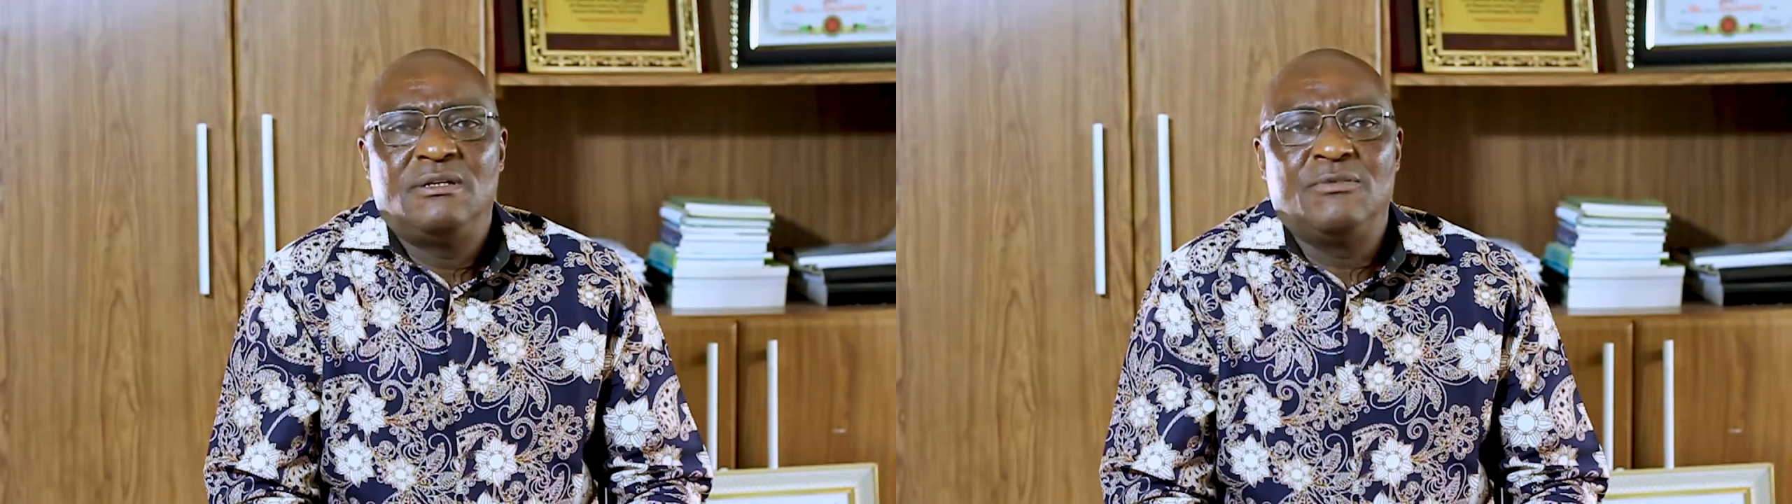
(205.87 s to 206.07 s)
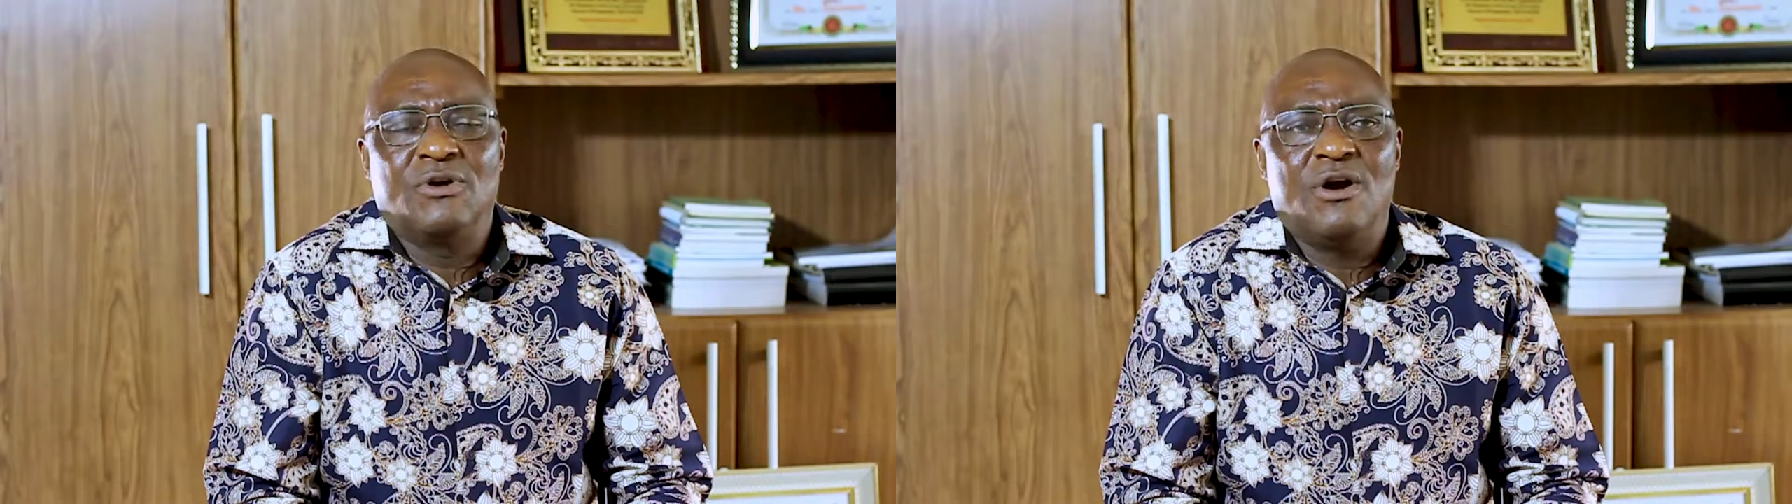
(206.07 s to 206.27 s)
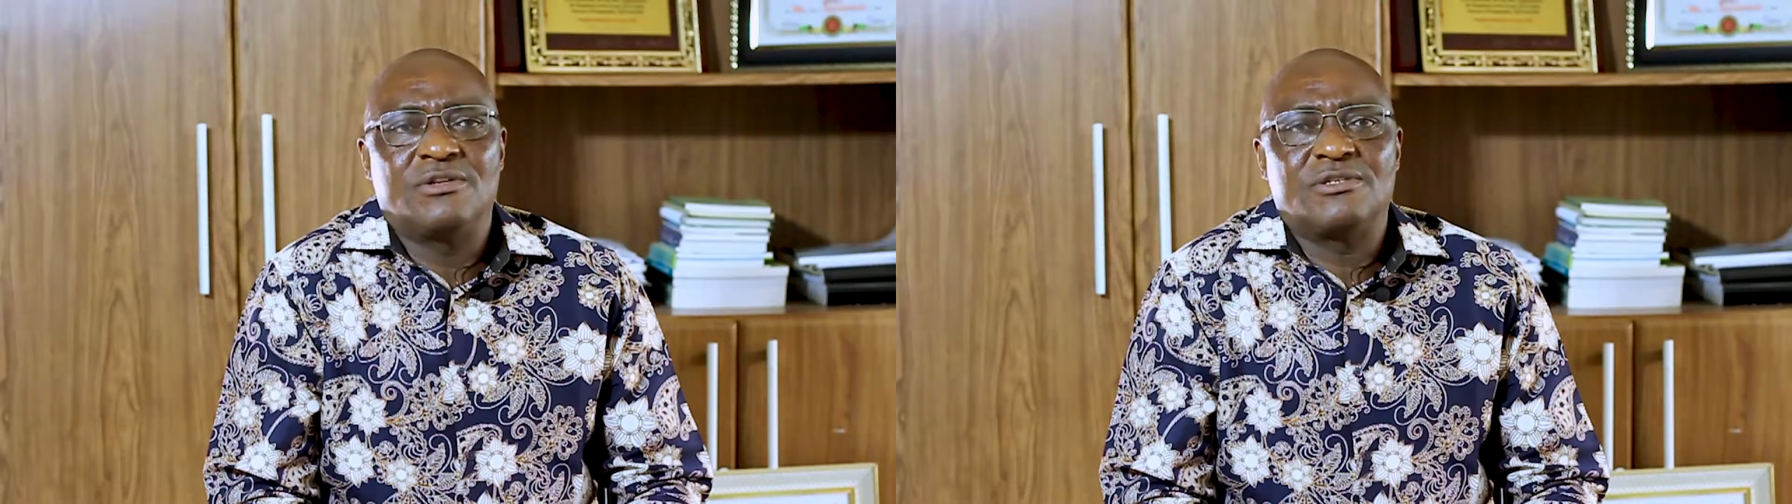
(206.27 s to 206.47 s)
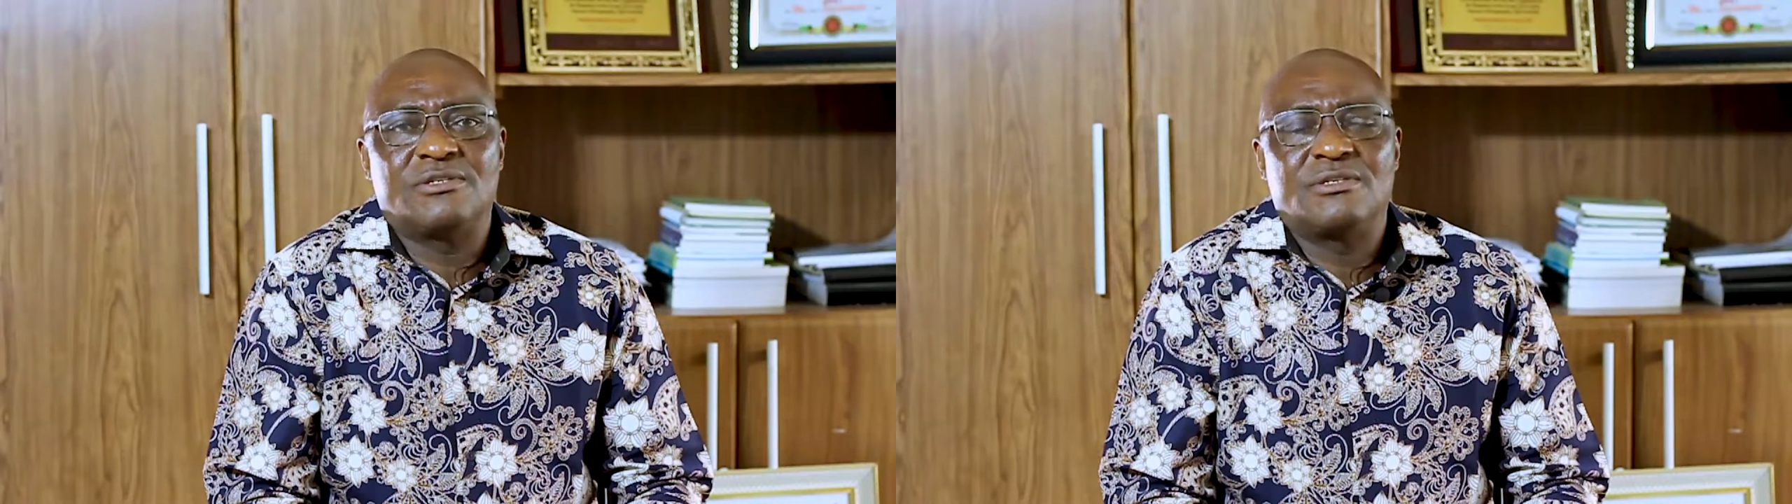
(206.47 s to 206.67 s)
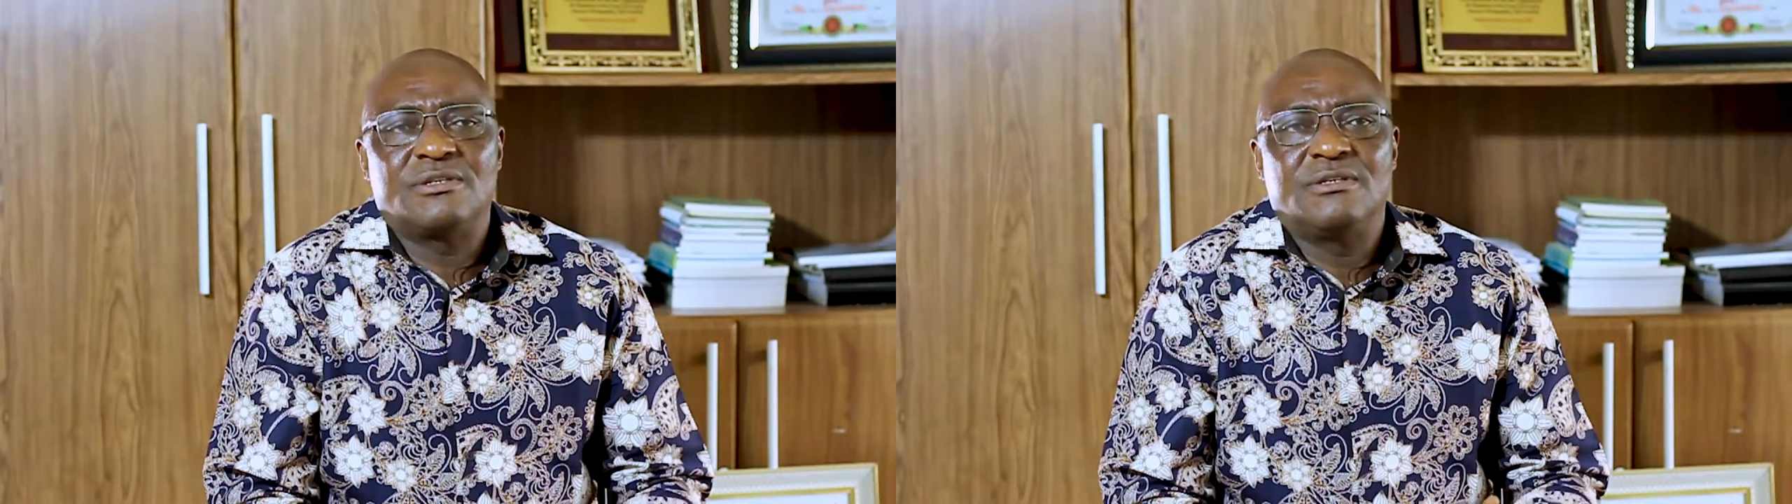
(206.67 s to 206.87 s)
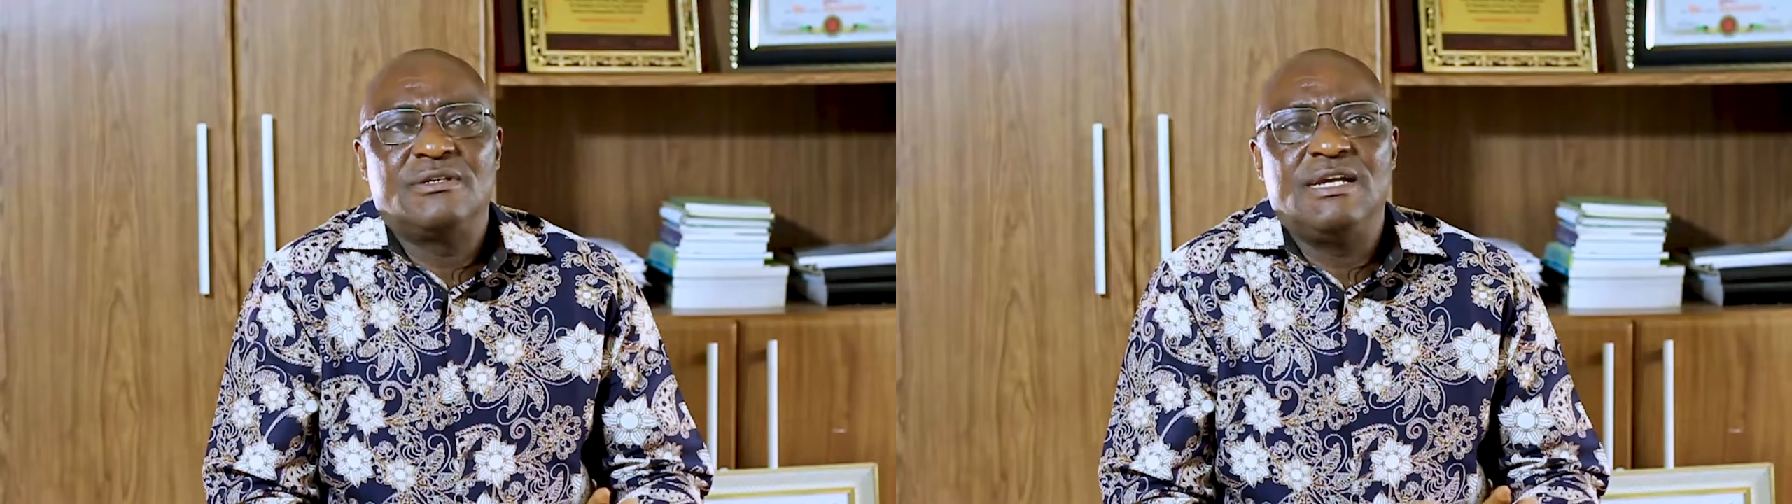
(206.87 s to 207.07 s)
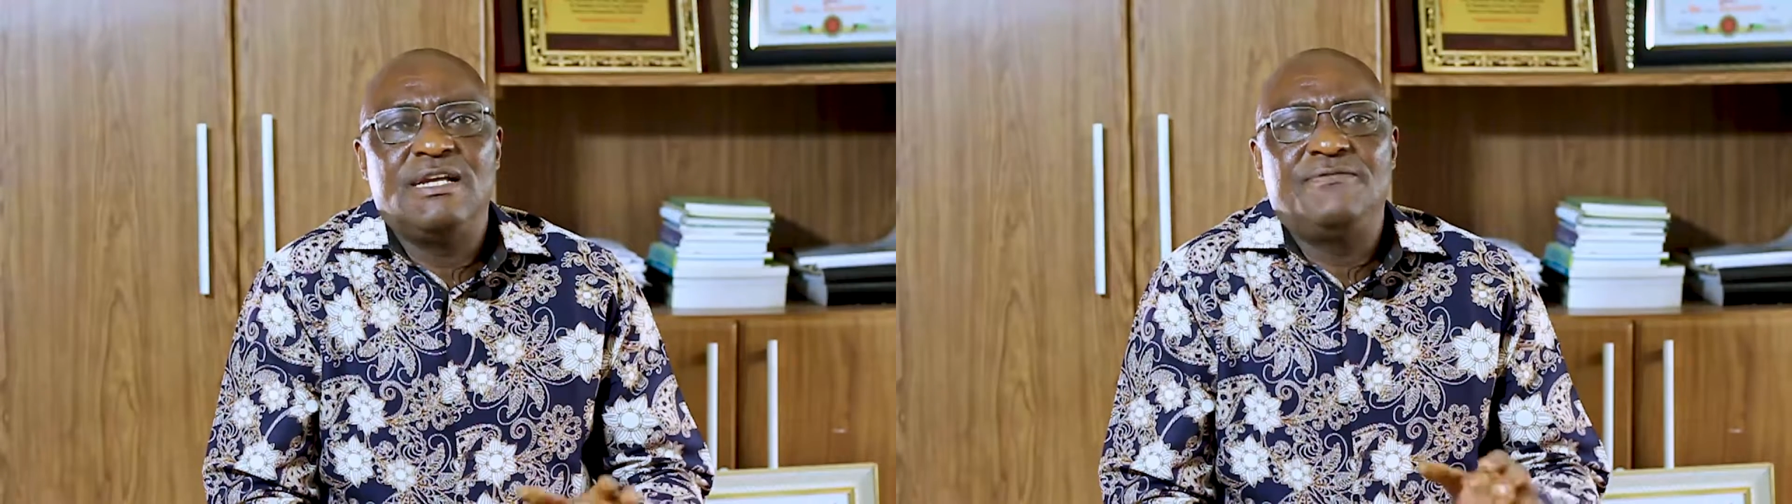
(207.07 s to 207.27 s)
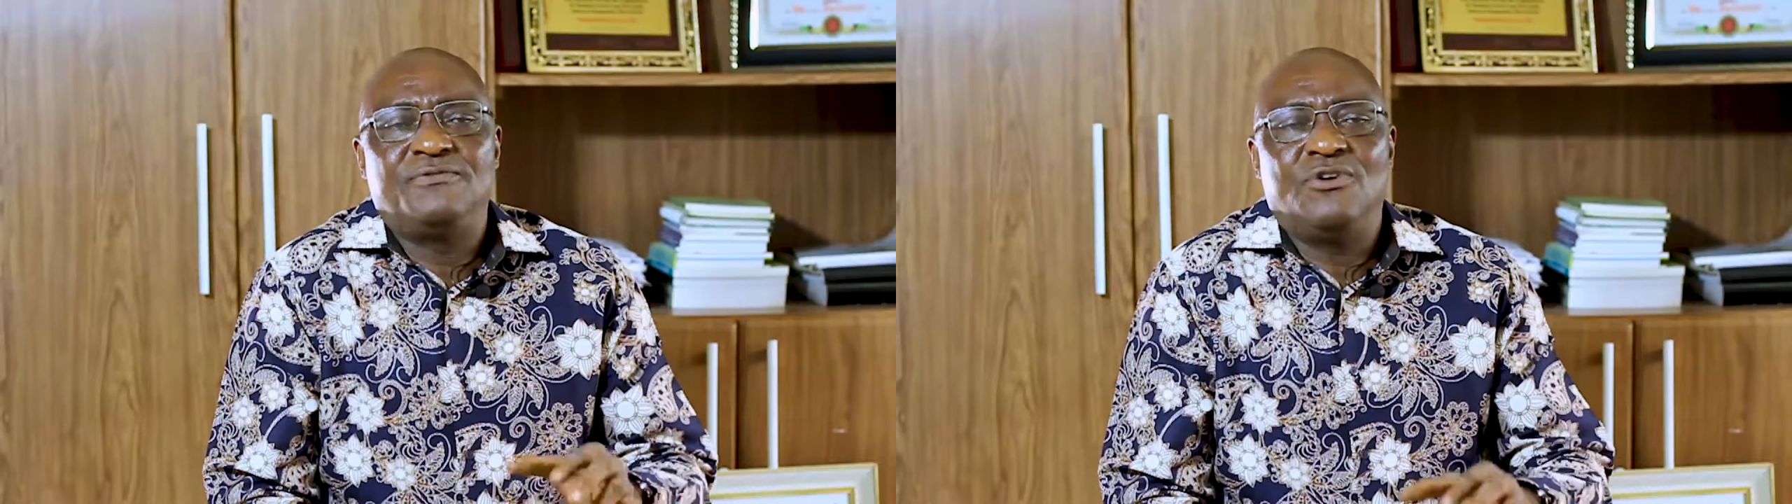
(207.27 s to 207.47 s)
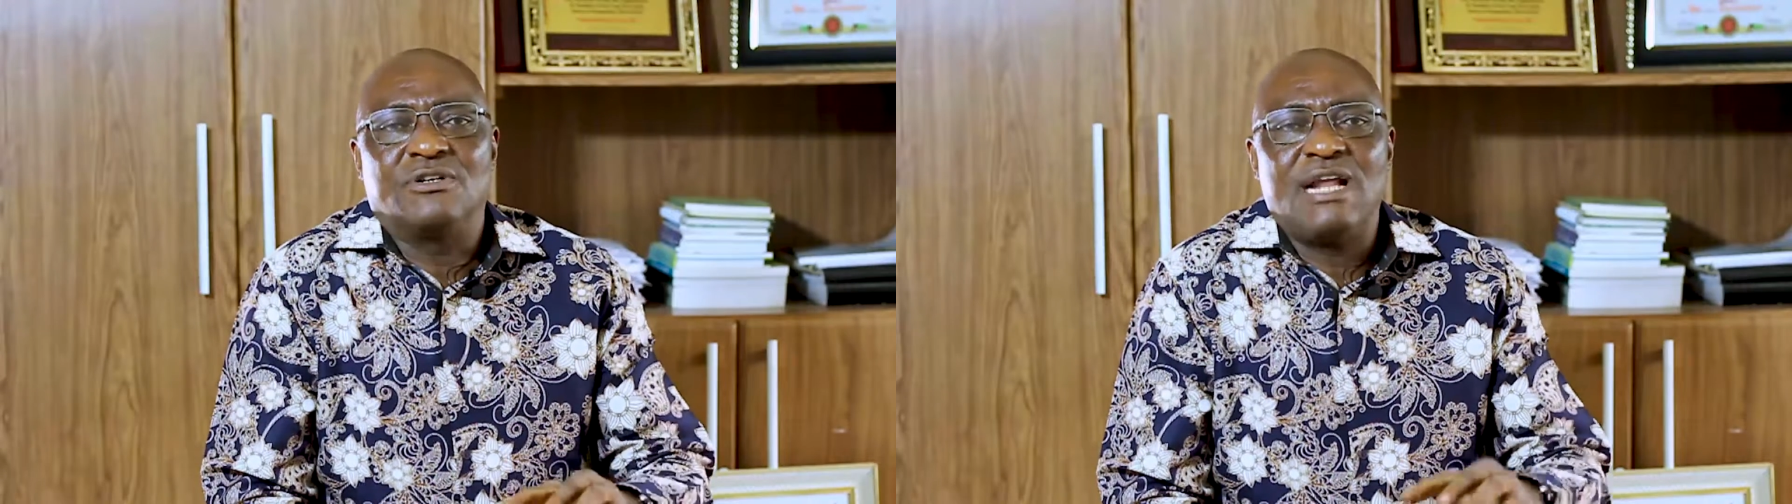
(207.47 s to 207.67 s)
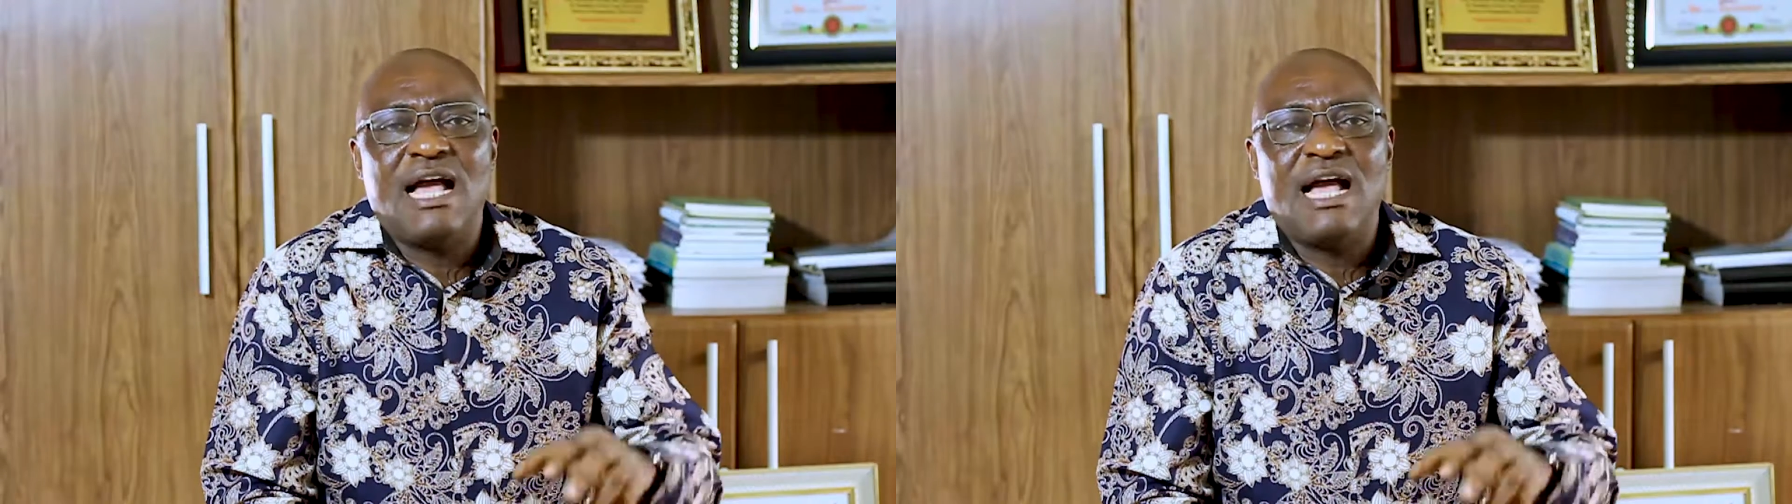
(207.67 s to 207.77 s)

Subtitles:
Because if not,